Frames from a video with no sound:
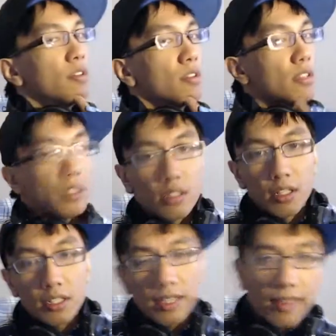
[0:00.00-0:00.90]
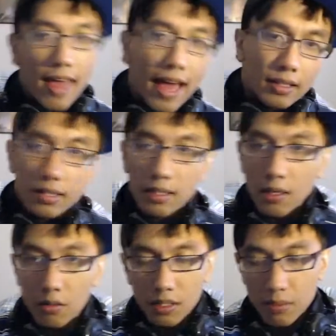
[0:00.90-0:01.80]
and such like that.
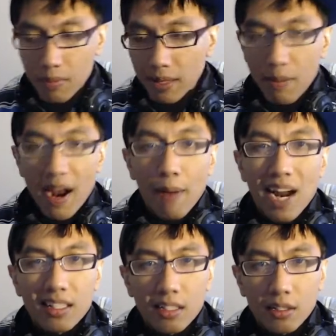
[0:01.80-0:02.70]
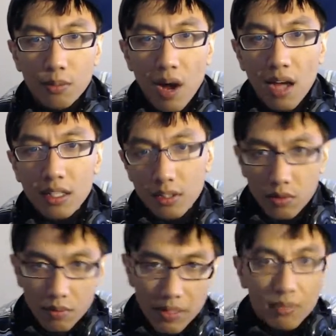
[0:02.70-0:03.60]
Just practicing good posture
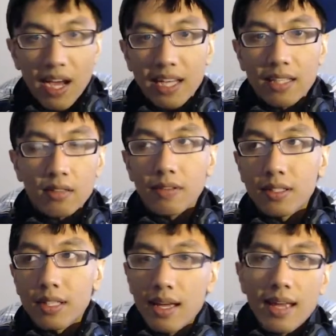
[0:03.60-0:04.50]
with my spine and stuff like that.